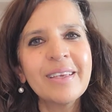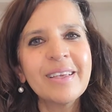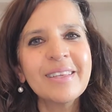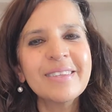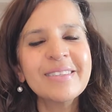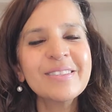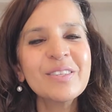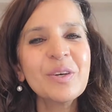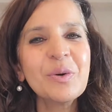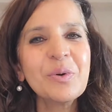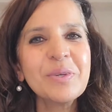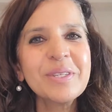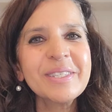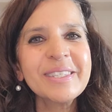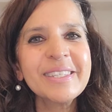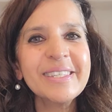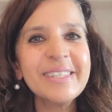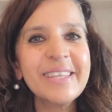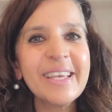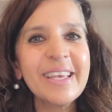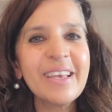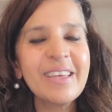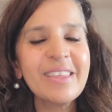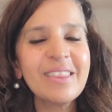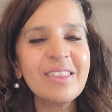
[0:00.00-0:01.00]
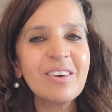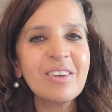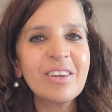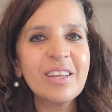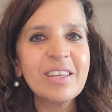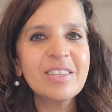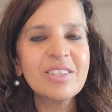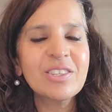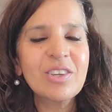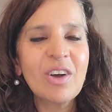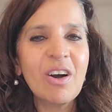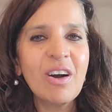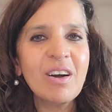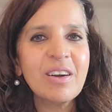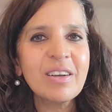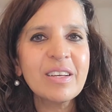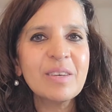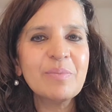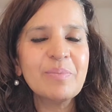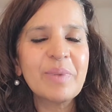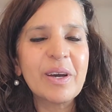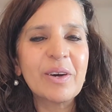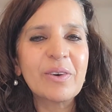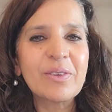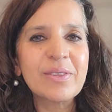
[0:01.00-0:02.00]
So, today I thought I'd talk
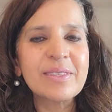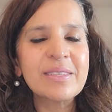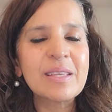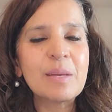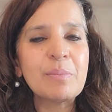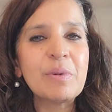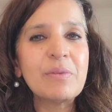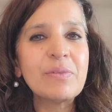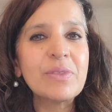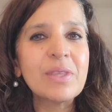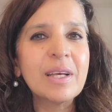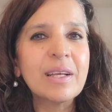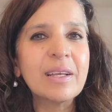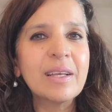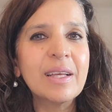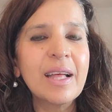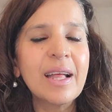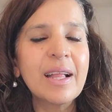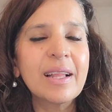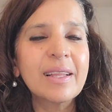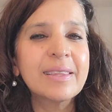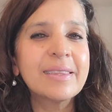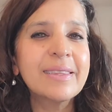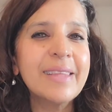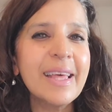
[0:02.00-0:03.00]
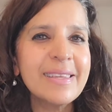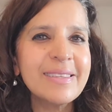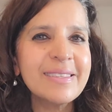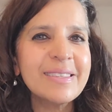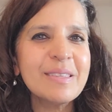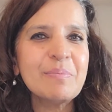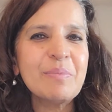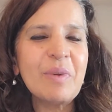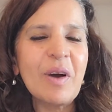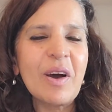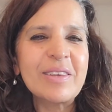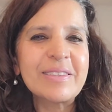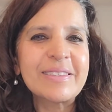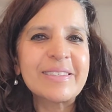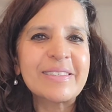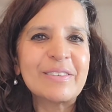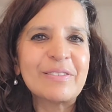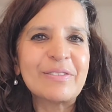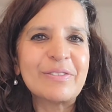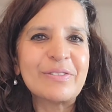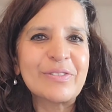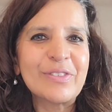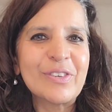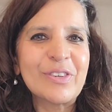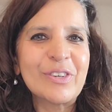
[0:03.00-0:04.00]
about some of the less than positive
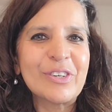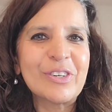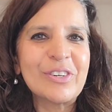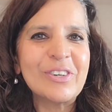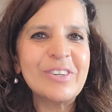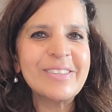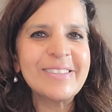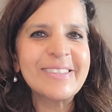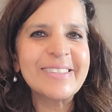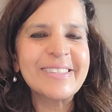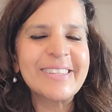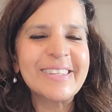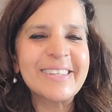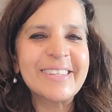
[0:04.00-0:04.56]
first.